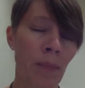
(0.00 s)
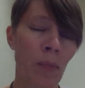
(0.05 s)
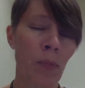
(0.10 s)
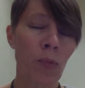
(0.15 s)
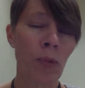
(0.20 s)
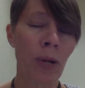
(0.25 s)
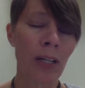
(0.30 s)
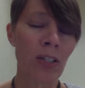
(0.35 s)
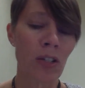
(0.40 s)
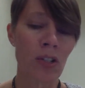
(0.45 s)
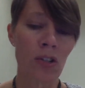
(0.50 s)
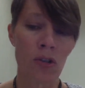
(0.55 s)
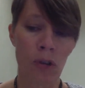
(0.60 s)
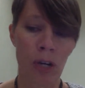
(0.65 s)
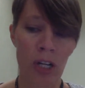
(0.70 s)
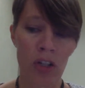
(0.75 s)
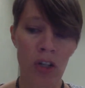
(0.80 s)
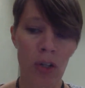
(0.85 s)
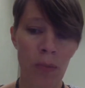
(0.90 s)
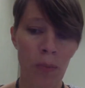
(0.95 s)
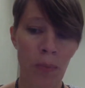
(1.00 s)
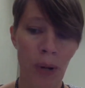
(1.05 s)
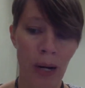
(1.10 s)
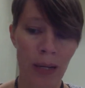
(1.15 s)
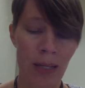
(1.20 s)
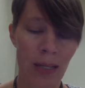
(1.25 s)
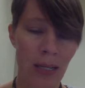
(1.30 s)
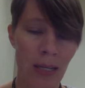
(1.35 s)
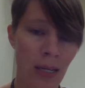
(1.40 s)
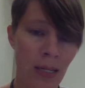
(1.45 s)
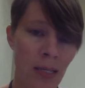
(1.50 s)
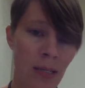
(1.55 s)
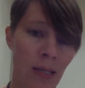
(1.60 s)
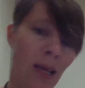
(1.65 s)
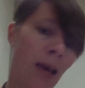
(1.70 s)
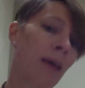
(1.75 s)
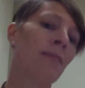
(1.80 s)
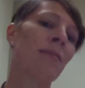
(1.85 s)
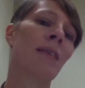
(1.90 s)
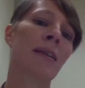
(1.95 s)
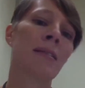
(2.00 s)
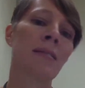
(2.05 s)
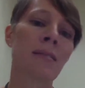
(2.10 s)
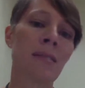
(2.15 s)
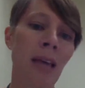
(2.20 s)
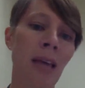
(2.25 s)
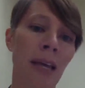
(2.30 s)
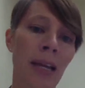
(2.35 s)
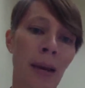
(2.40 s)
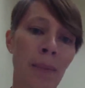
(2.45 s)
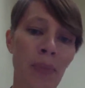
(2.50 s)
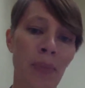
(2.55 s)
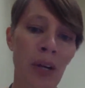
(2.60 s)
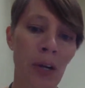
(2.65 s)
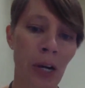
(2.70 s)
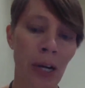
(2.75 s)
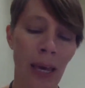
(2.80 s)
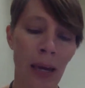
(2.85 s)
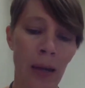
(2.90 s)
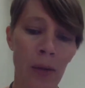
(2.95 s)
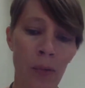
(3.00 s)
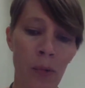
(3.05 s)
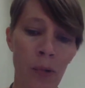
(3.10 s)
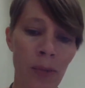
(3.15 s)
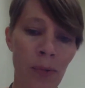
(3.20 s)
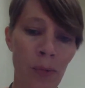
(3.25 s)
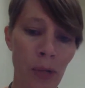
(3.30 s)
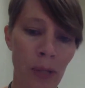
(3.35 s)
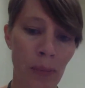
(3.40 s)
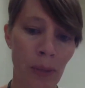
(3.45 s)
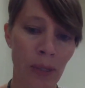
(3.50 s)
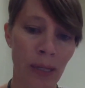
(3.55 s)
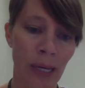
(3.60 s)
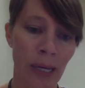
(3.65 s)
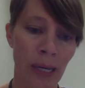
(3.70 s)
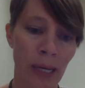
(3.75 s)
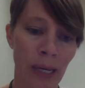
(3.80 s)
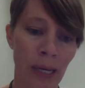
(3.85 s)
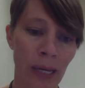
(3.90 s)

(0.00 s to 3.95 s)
registration process as they set up their account with Weebly.